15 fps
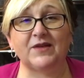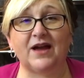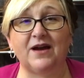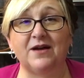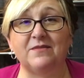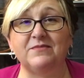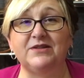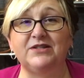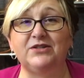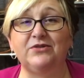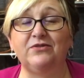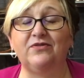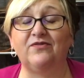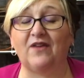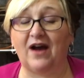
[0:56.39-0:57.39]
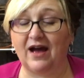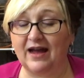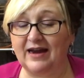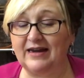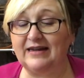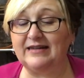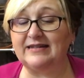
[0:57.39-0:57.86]
um, to
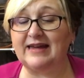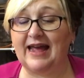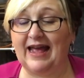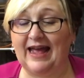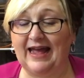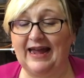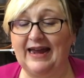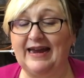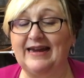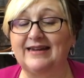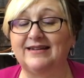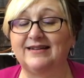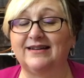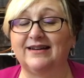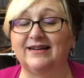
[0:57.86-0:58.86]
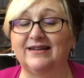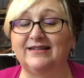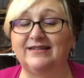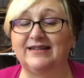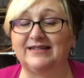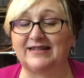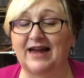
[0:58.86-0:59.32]
find a, a
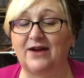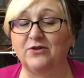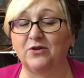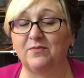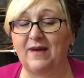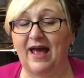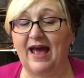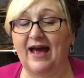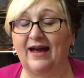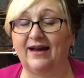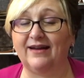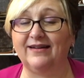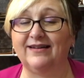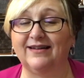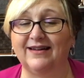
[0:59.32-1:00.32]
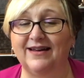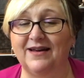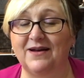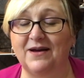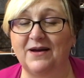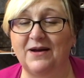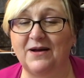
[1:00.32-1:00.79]
designer bag
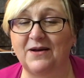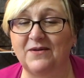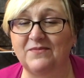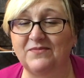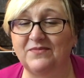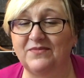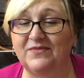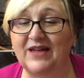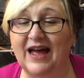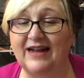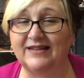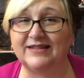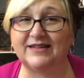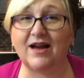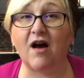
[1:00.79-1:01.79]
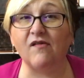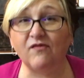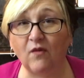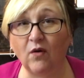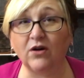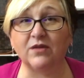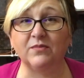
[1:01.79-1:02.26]
um, that's
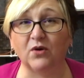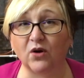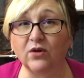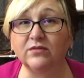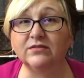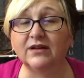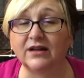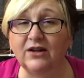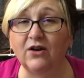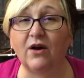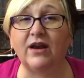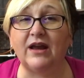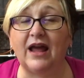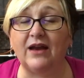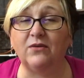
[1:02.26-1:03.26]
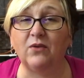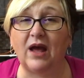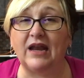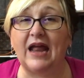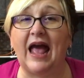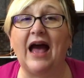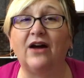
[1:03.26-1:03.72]
affordable, you know, and, and,
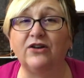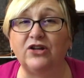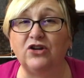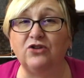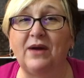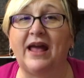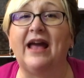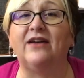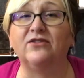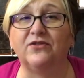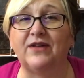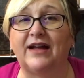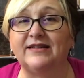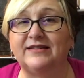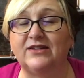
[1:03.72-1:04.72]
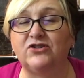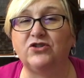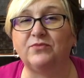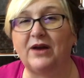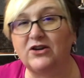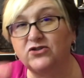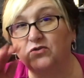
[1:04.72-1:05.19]
and how do handle that
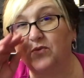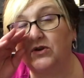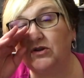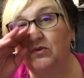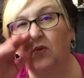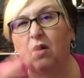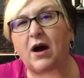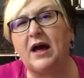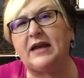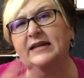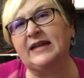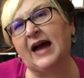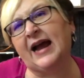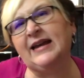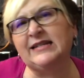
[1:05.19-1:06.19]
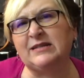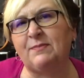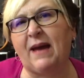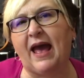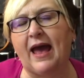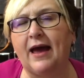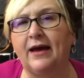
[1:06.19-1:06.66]
situation when you want a nice
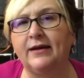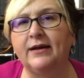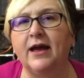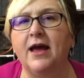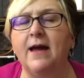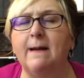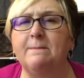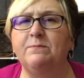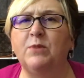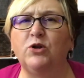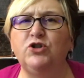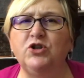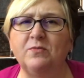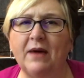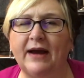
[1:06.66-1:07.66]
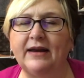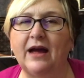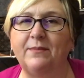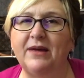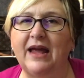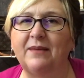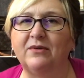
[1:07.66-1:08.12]
bag, but you might
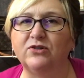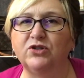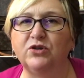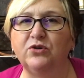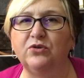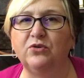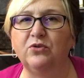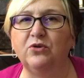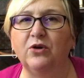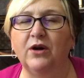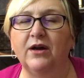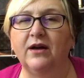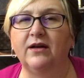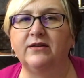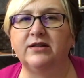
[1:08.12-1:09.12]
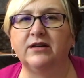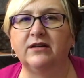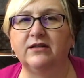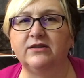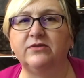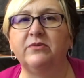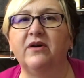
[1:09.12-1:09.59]
not be able to,
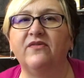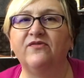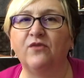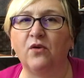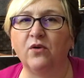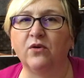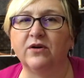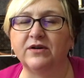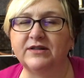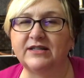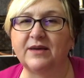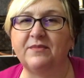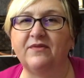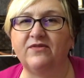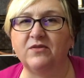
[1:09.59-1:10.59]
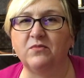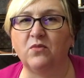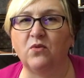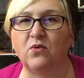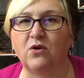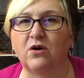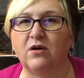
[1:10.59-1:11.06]
to, to afford some of the
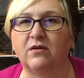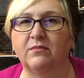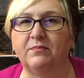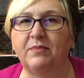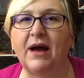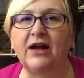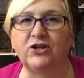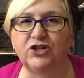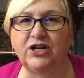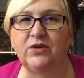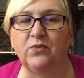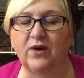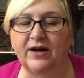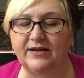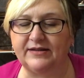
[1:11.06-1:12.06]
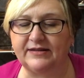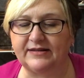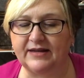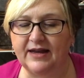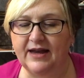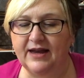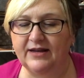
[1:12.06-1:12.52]
more punchy
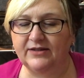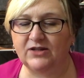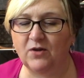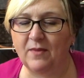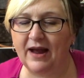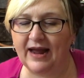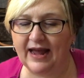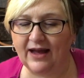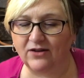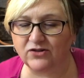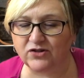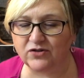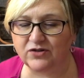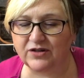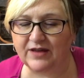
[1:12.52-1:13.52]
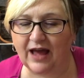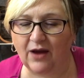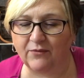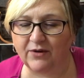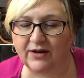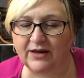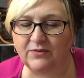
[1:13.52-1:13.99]
ones. So my answer to
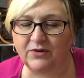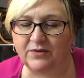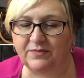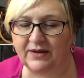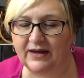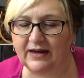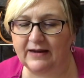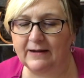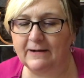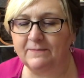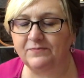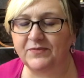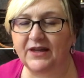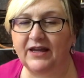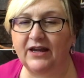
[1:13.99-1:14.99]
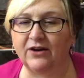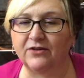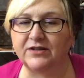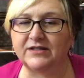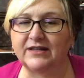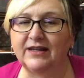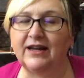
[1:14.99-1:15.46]
that really would be,
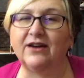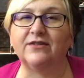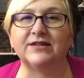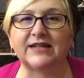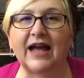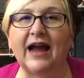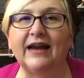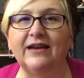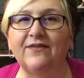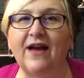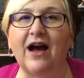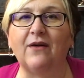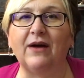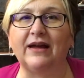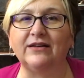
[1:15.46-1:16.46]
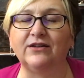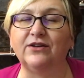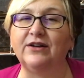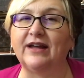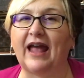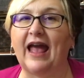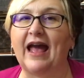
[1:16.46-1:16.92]
here's, here's kind of how I
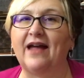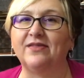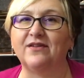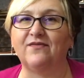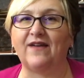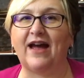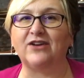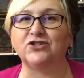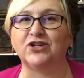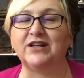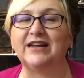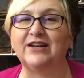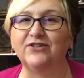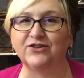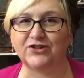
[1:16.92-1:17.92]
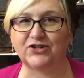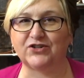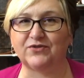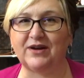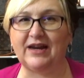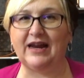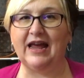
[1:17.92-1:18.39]
look at the fashion
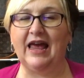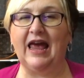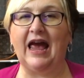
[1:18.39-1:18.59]
industry.